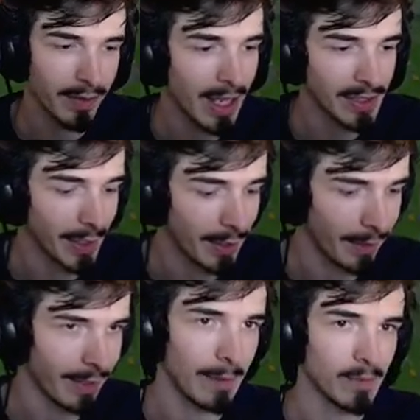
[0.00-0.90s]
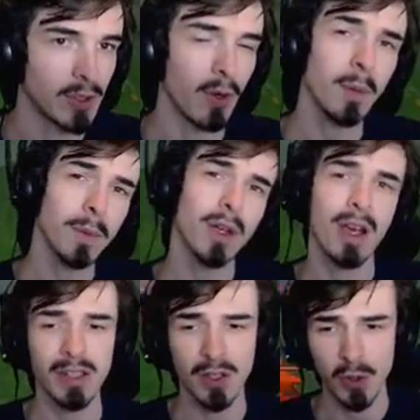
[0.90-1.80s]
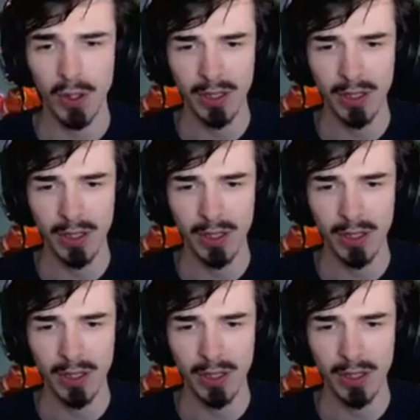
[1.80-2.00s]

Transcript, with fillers: That's the end of the game. So I hope you guys enjoyed